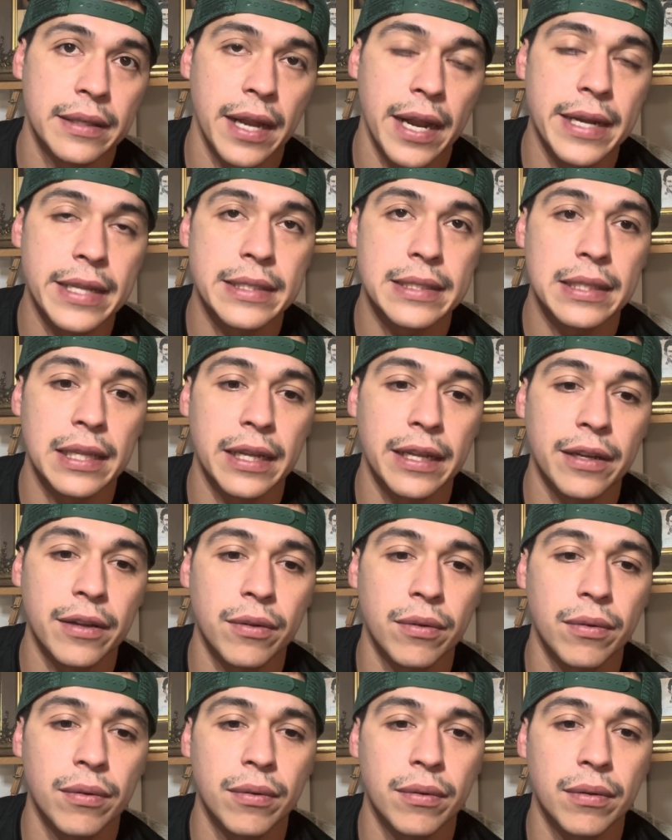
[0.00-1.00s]
And it's like,
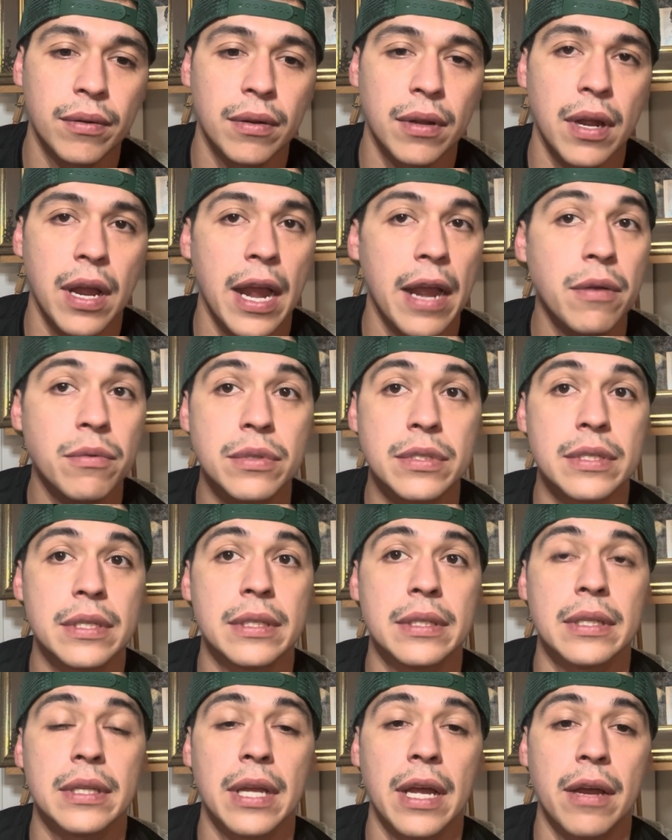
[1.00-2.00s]
I
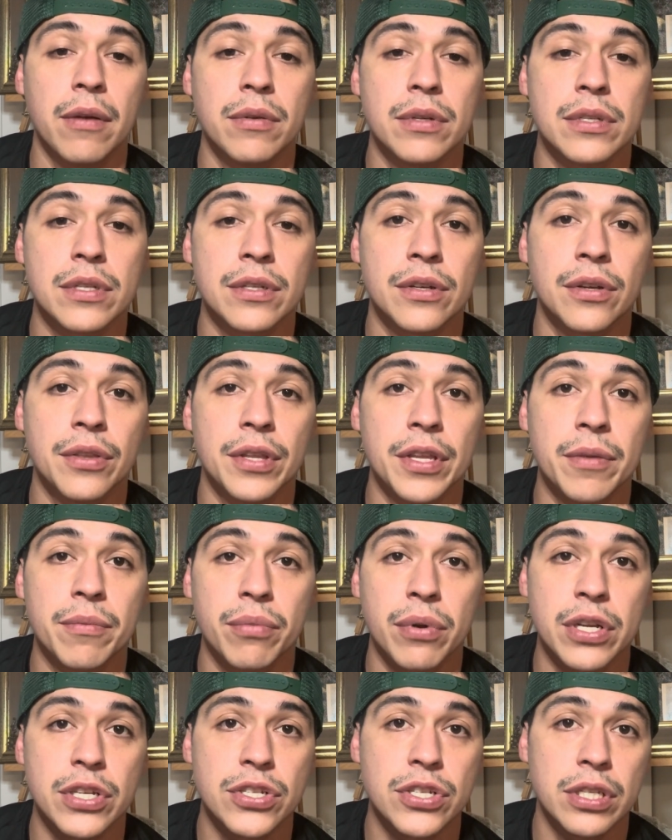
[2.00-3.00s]
was under the
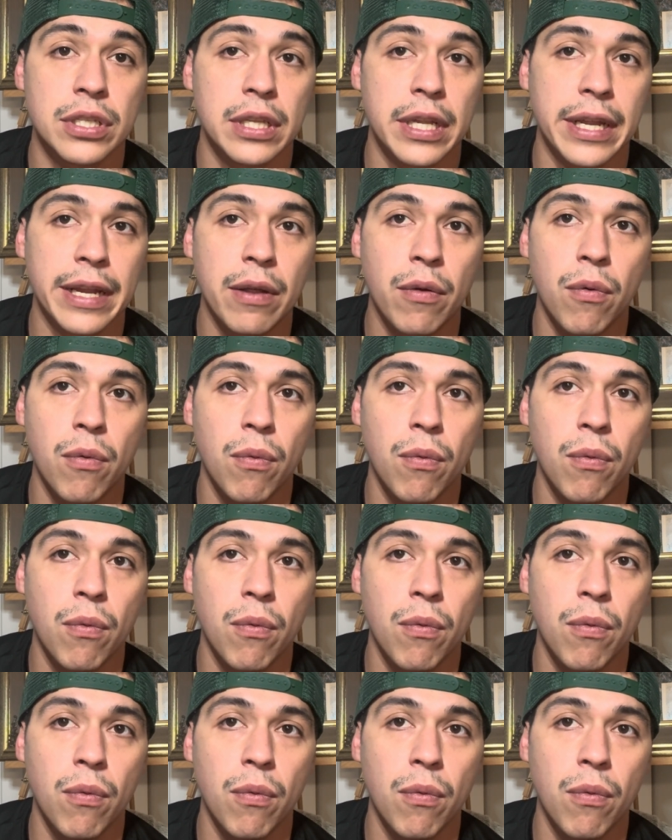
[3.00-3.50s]
impression like,